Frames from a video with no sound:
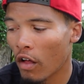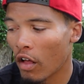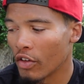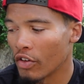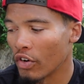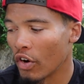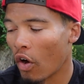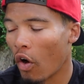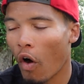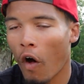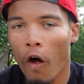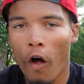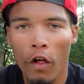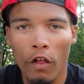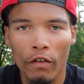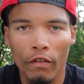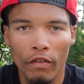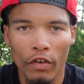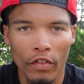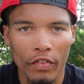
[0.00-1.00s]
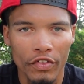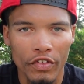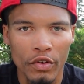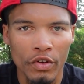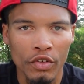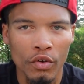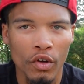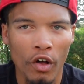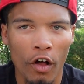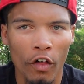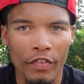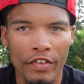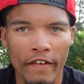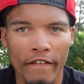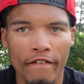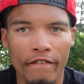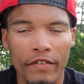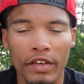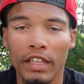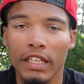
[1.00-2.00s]
all of you call the
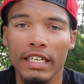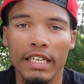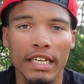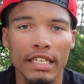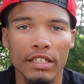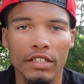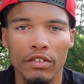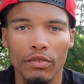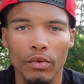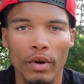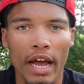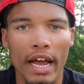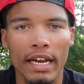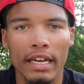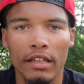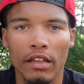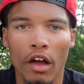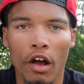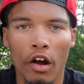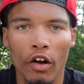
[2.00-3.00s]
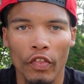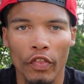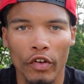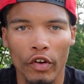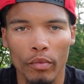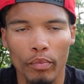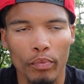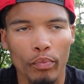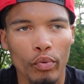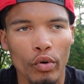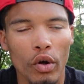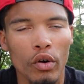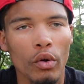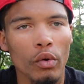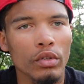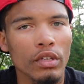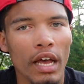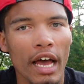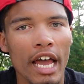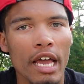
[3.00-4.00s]
affiliates, right, are their
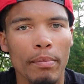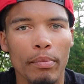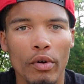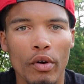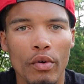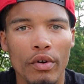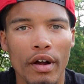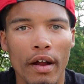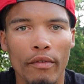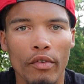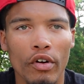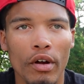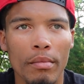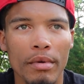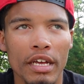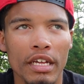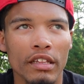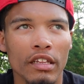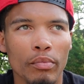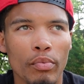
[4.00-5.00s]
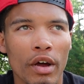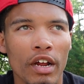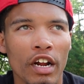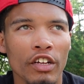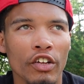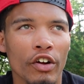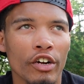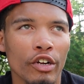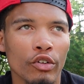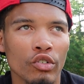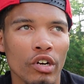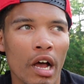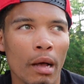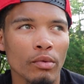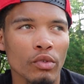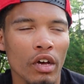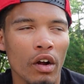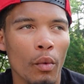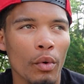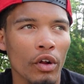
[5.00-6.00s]
prototype or whatever. I mean, the product already
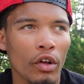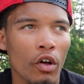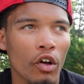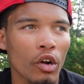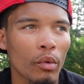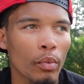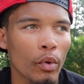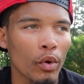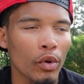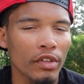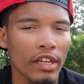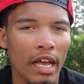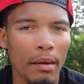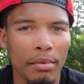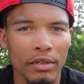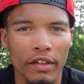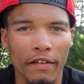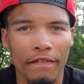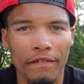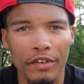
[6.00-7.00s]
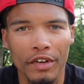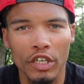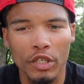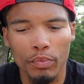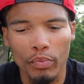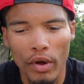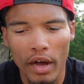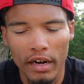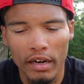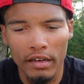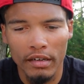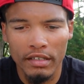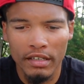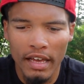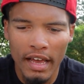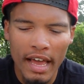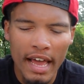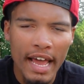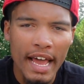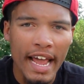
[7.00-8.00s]
dropped, so I don't want to call it a prototype, but the finished product,
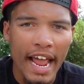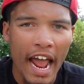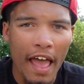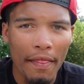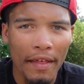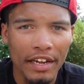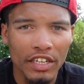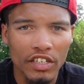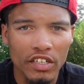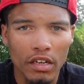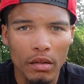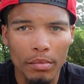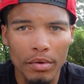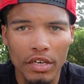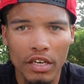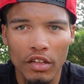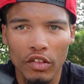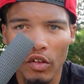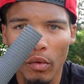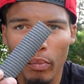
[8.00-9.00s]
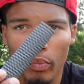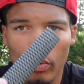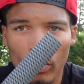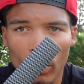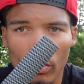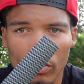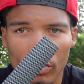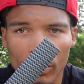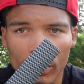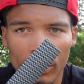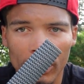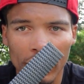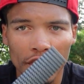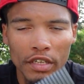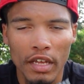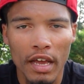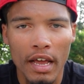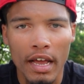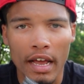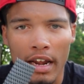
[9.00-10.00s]
and that is going to be the Pro
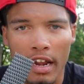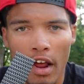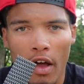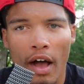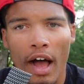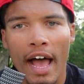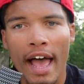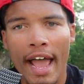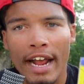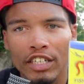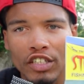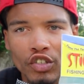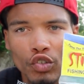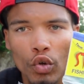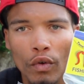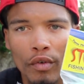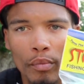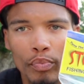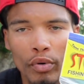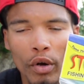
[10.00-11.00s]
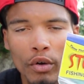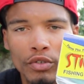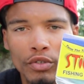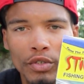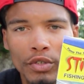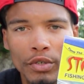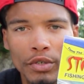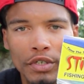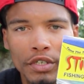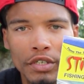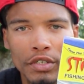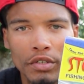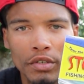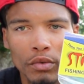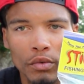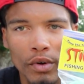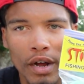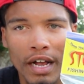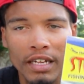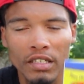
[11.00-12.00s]
Series. Now, I actually do have a Pro Series
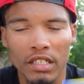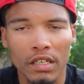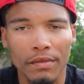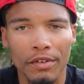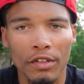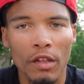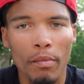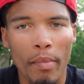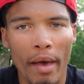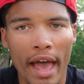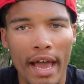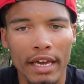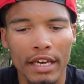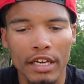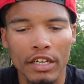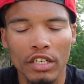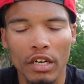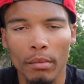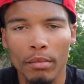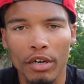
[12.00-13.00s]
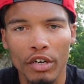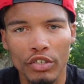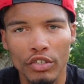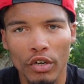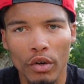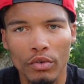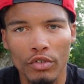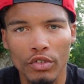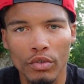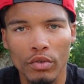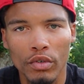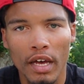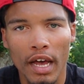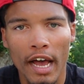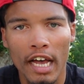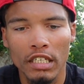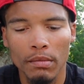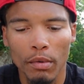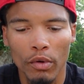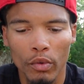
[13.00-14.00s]
rod sleeve in the package. I'm going to show it to you
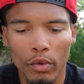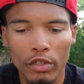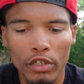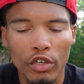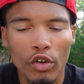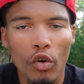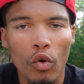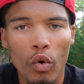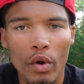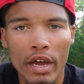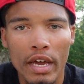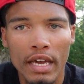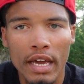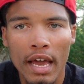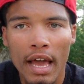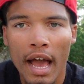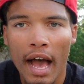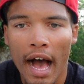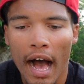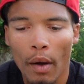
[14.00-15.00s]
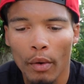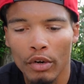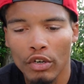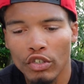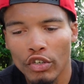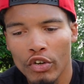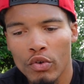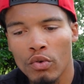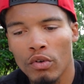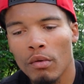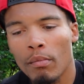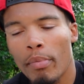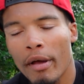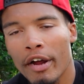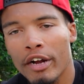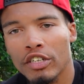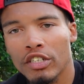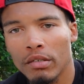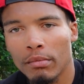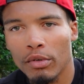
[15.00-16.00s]
guys, but really quick, I want to show you a
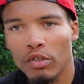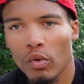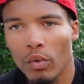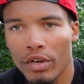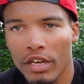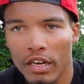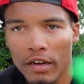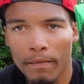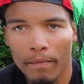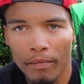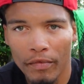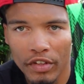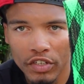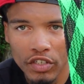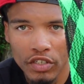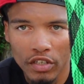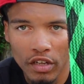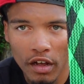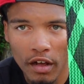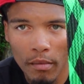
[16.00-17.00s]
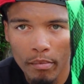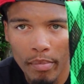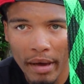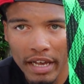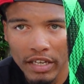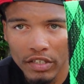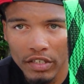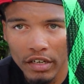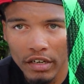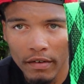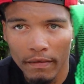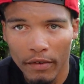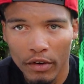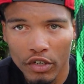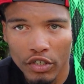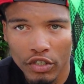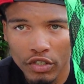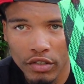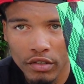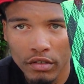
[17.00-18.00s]
comparison between, this is a basic
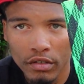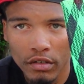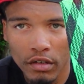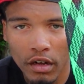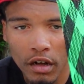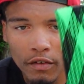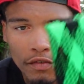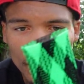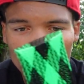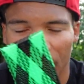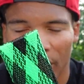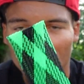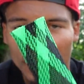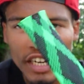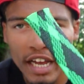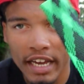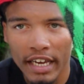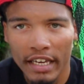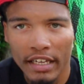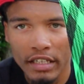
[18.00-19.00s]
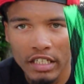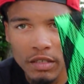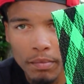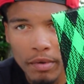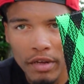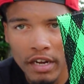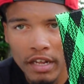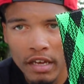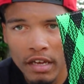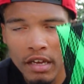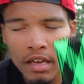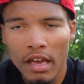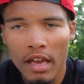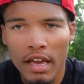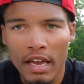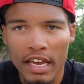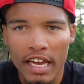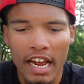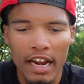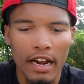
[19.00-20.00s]
version of the stick jacket spinning,
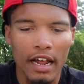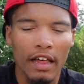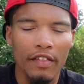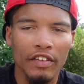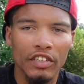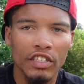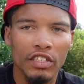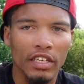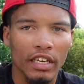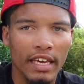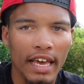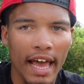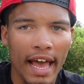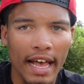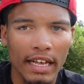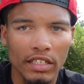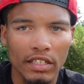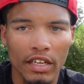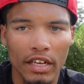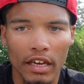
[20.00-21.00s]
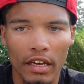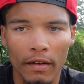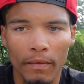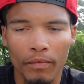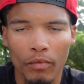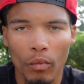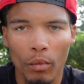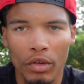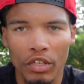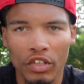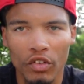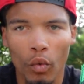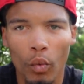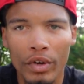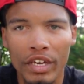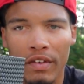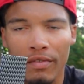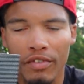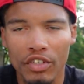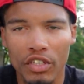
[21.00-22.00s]
and this is a casting, but the
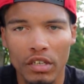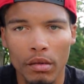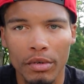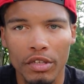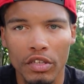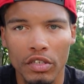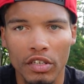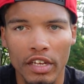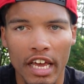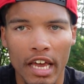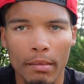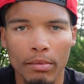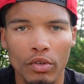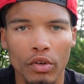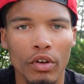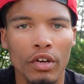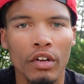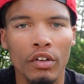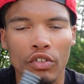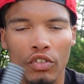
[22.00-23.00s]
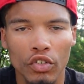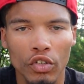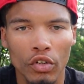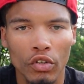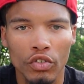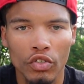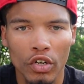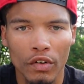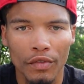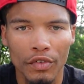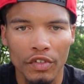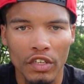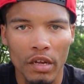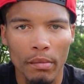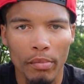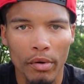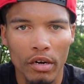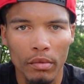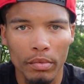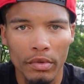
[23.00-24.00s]
weave is going to be the same, so it'll still serve the same
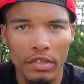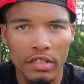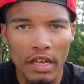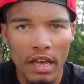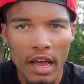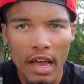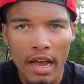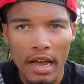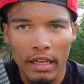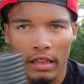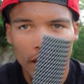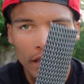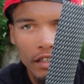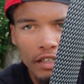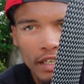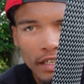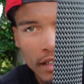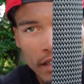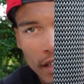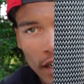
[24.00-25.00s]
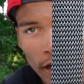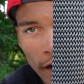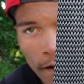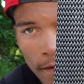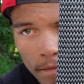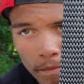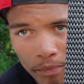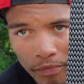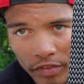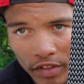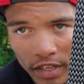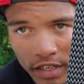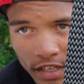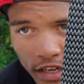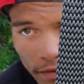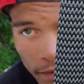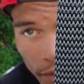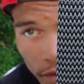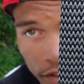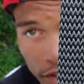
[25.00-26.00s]
purpose. Look at the
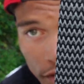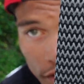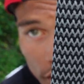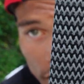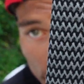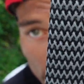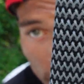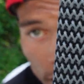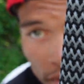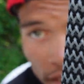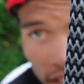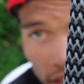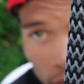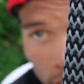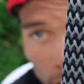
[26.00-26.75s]
differences. Let me get it